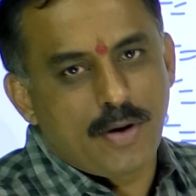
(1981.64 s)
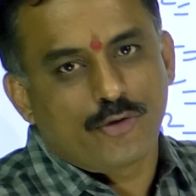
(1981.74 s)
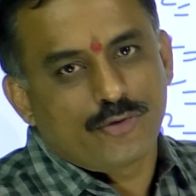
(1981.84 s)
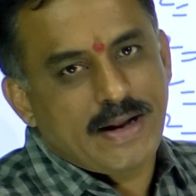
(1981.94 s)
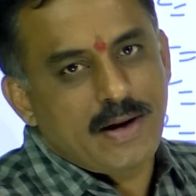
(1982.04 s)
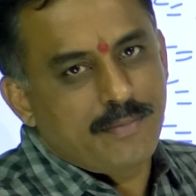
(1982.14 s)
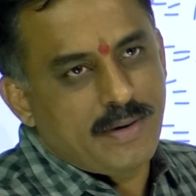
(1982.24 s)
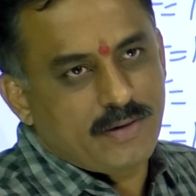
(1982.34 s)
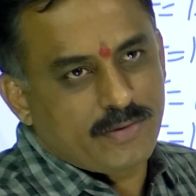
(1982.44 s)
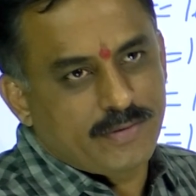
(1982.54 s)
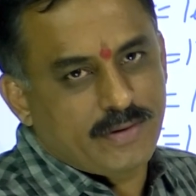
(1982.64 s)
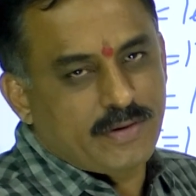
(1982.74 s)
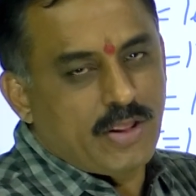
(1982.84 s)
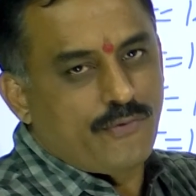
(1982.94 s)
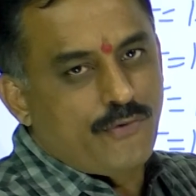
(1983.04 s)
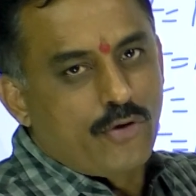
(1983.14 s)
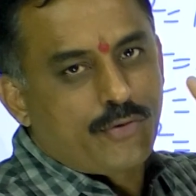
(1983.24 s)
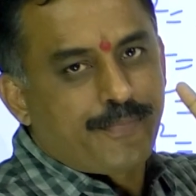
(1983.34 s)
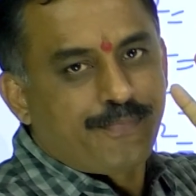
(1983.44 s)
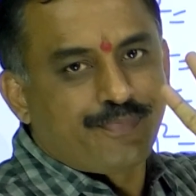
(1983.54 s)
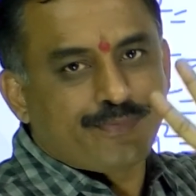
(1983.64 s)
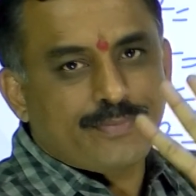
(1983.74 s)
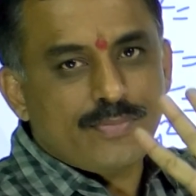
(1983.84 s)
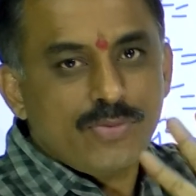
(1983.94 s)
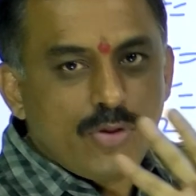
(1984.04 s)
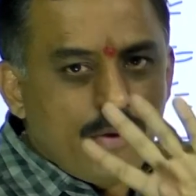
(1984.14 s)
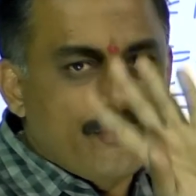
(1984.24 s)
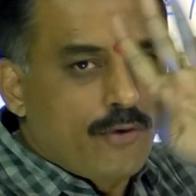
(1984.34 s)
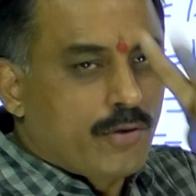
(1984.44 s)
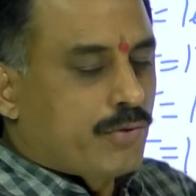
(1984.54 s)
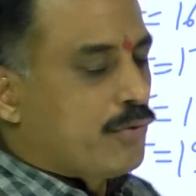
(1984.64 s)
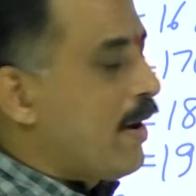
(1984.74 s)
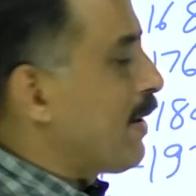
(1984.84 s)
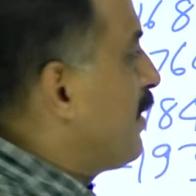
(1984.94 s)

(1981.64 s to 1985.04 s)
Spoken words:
part 10 minus 6 is 4. 4 square